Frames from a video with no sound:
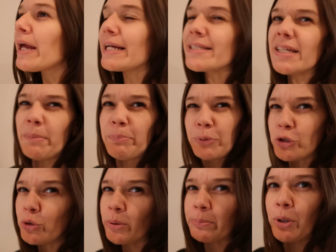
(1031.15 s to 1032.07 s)
It's got
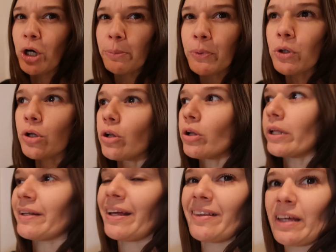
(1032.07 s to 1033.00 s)
blue and
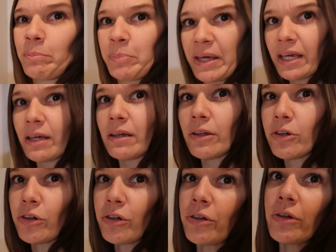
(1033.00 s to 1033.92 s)
purple and I think pink
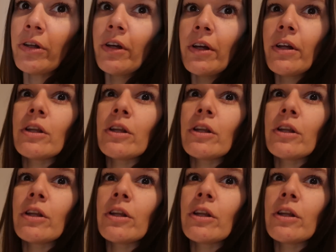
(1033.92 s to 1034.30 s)
little